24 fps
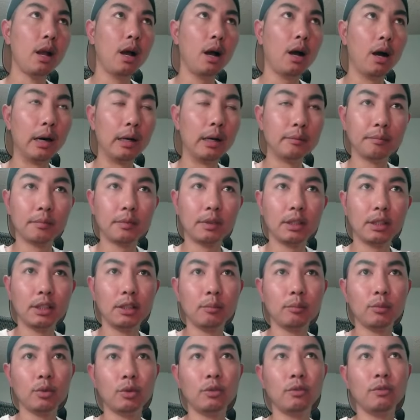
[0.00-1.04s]
key
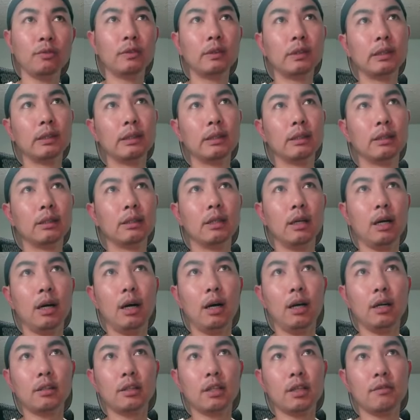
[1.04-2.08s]
move
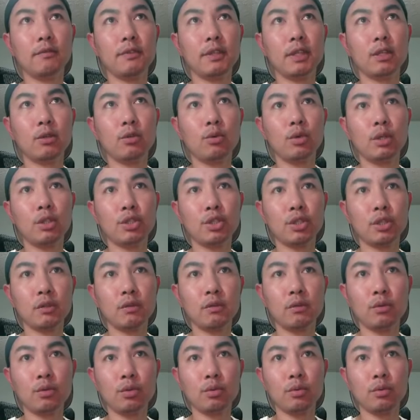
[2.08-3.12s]

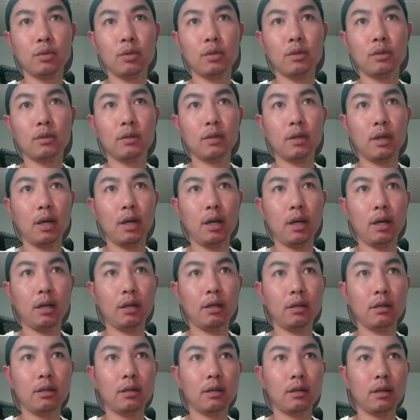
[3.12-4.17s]
configuration tool.
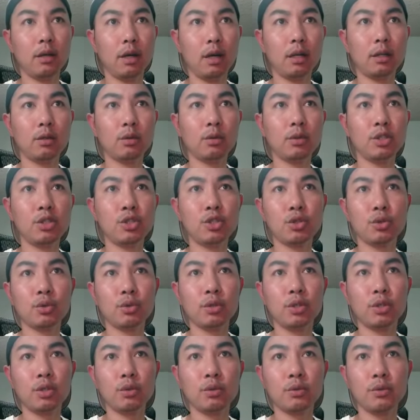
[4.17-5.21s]
I don't enjoy
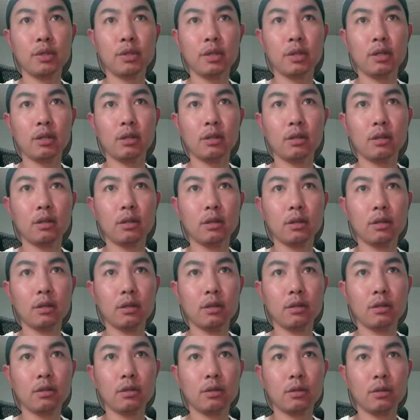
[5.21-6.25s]
using it.
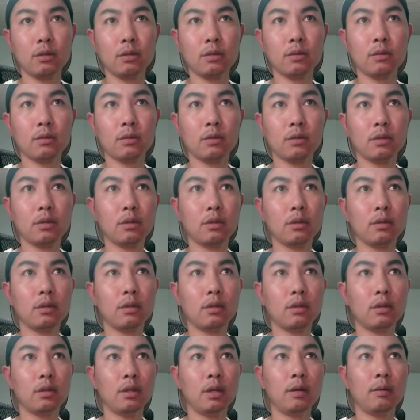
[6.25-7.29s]
So
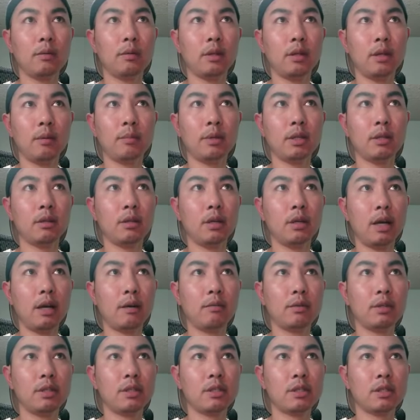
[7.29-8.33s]
I mean, they
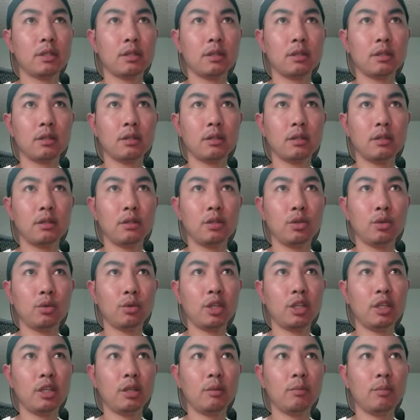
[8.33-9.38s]
have this your
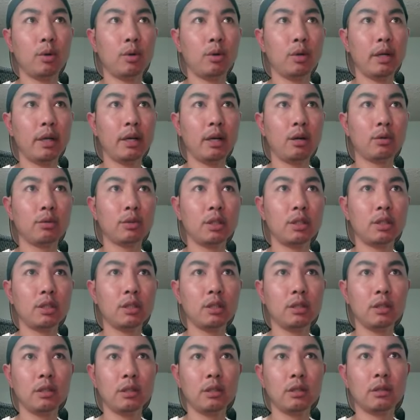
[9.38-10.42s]
keyboard layout
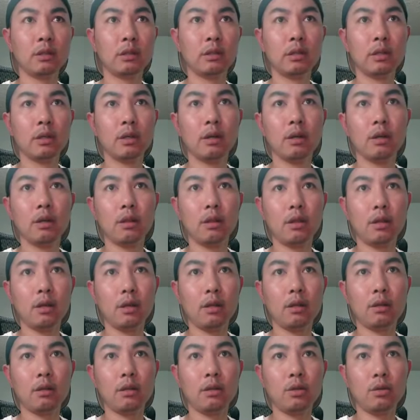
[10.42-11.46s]
here.
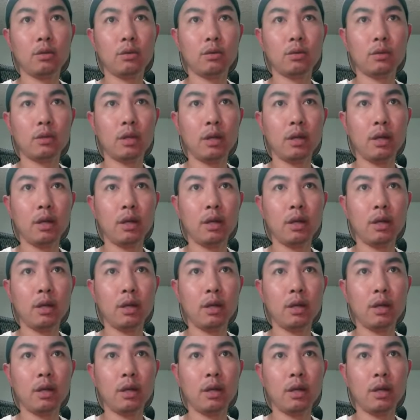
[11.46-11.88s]
Then they